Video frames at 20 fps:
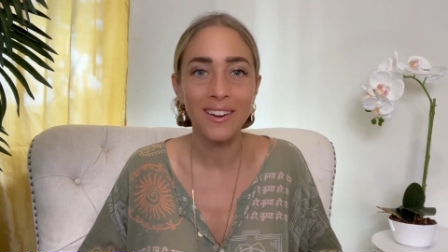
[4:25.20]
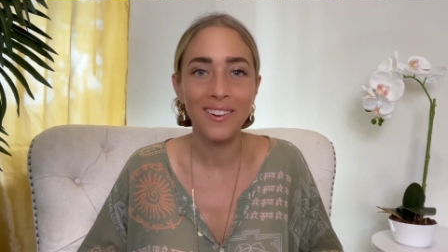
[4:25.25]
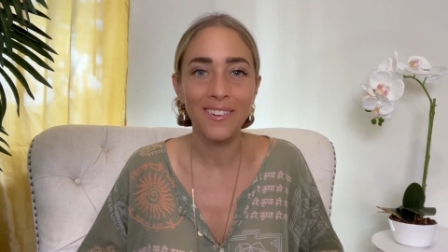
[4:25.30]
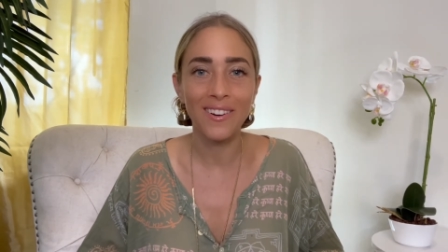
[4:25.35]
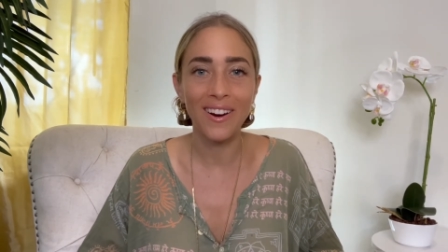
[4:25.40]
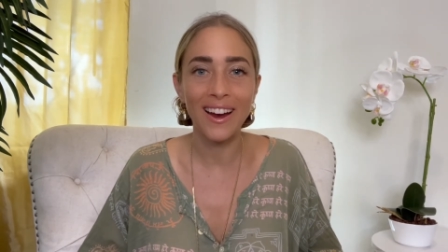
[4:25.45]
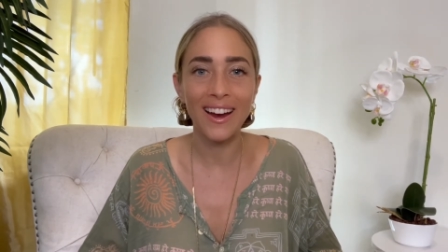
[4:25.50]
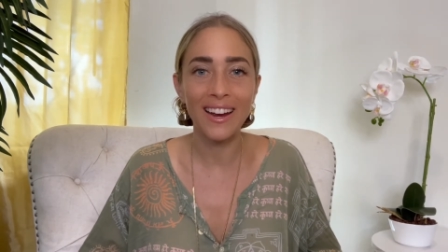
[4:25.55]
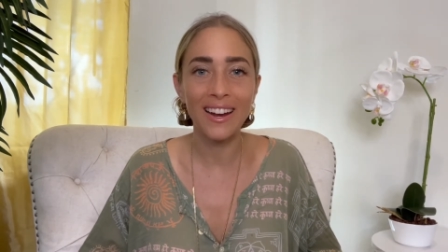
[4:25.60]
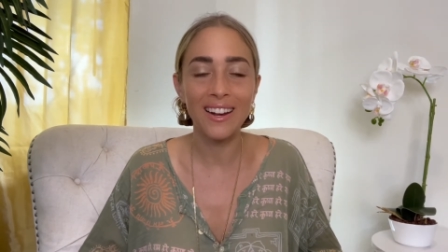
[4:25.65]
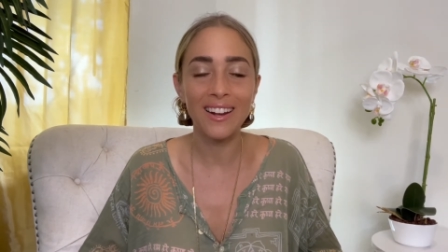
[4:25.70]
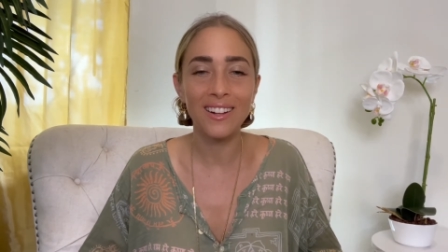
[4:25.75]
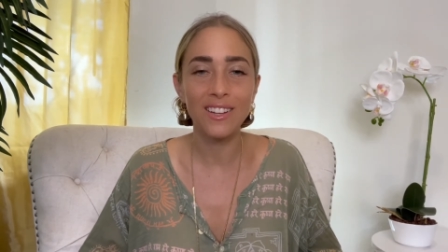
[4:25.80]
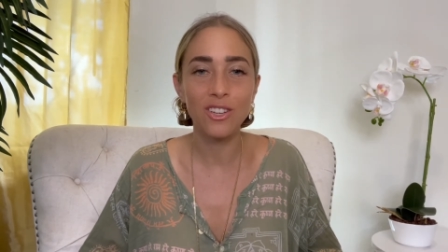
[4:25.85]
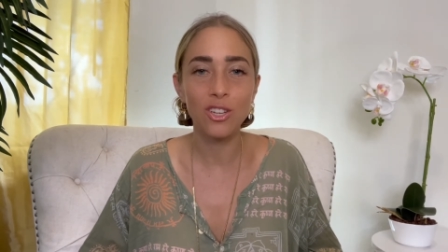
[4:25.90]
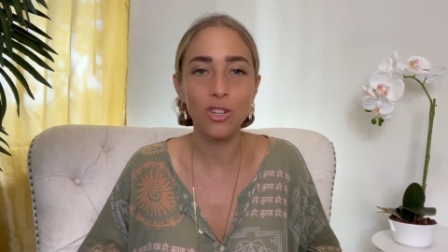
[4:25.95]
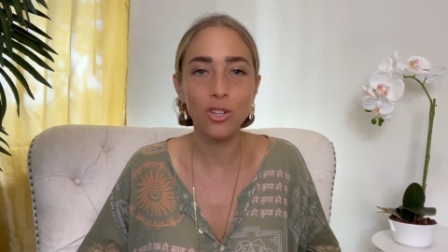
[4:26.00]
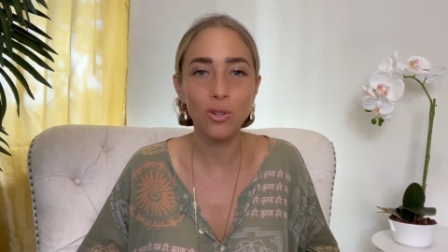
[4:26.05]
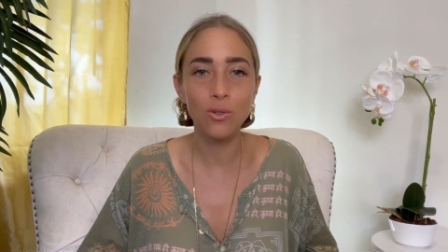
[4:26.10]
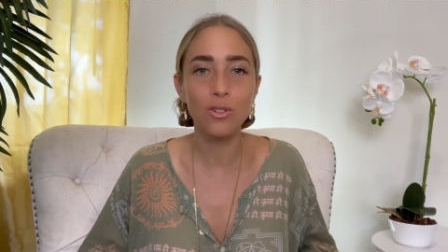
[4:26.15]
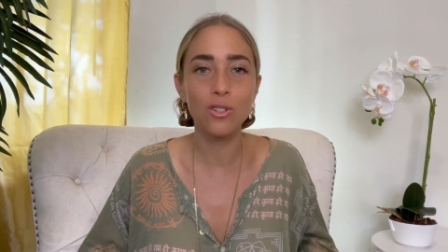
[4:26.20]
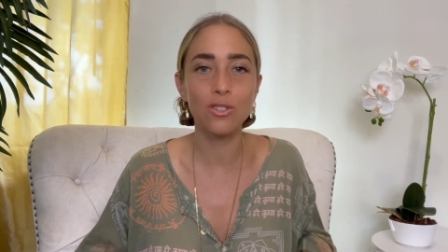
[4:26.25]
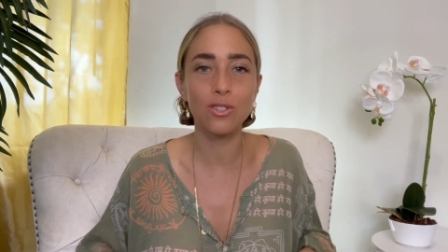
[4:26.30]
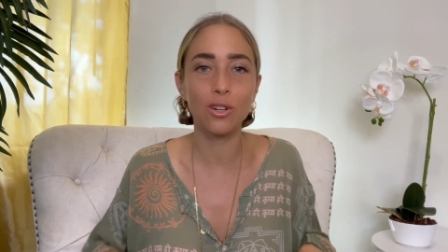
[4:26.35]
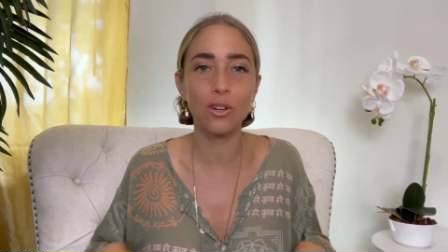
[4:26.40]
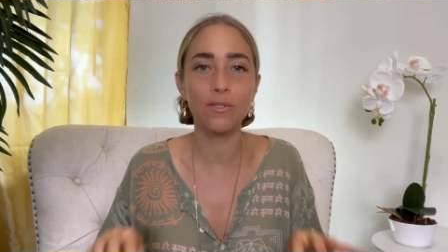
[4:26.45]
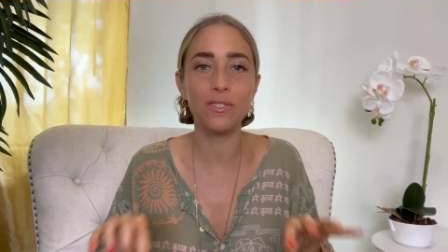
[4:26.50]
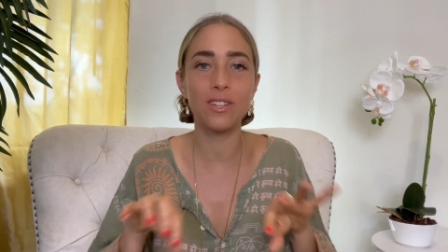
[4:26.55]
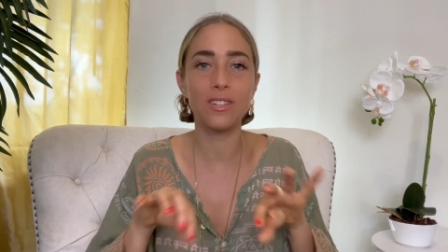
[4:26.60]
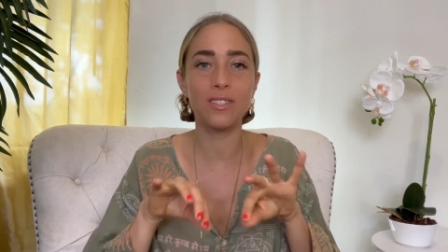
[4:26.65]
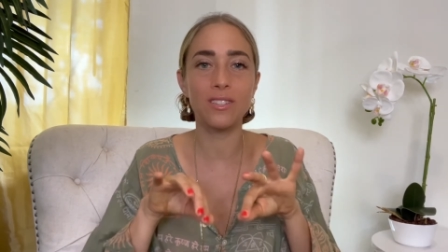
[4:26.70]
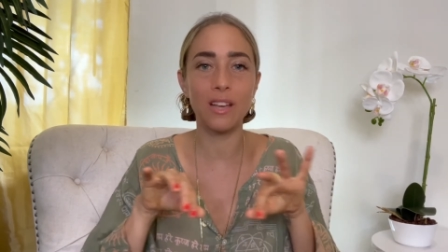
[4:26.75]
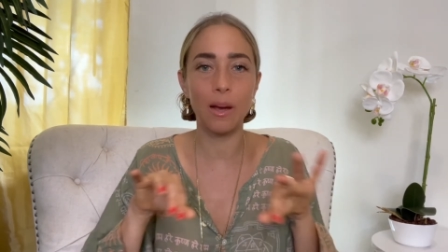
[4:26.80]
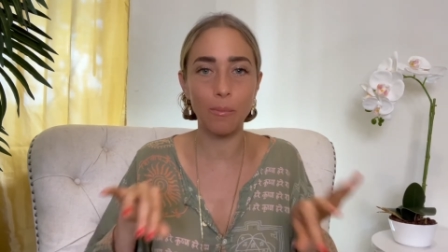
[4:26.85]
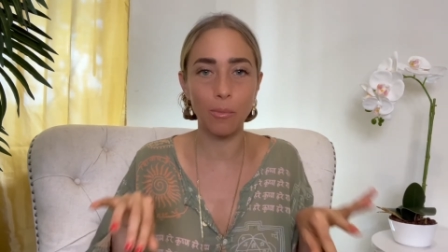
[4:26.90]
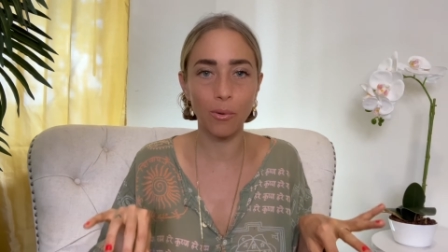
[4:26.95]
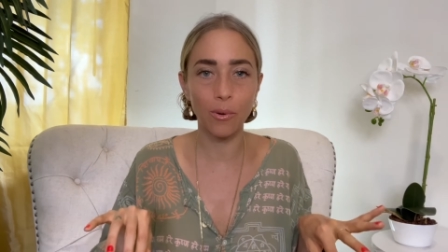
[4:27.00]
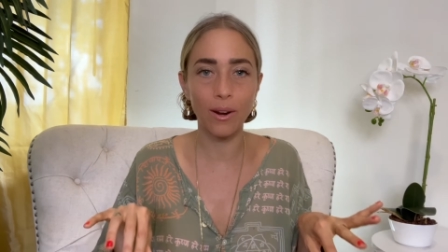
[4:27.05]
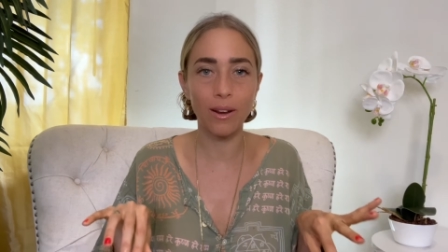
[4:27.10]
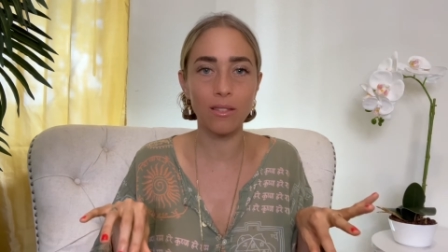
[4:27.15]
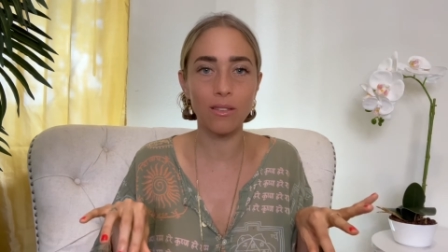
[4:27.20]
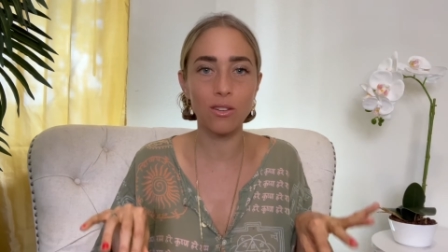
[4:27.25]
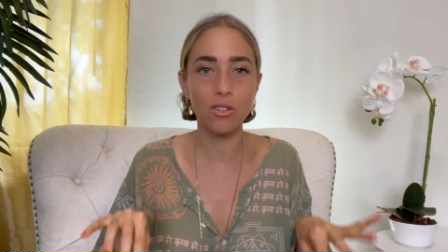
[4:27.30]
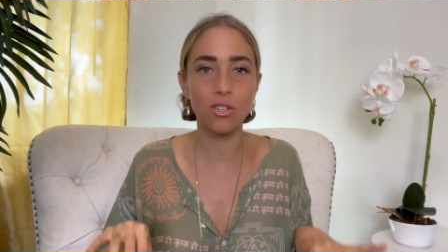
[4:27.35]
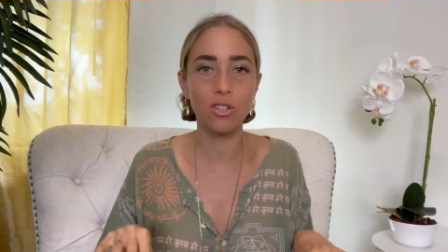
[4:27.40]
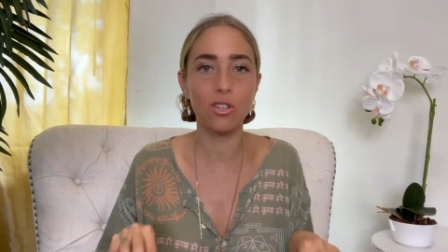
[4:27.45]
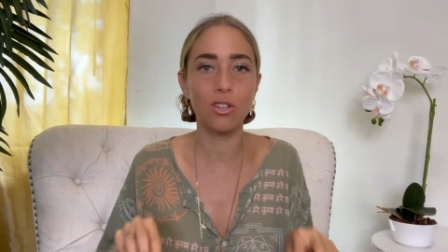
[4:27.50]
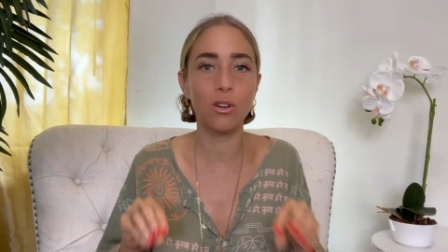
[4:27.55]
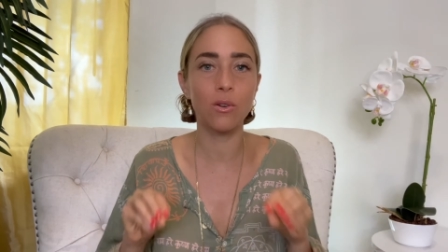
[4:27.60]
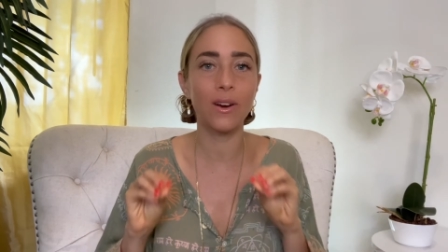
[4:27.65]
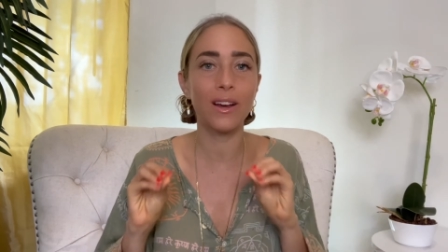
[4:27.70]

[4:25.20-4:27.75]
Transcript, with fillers: right? You deserve to separate the two.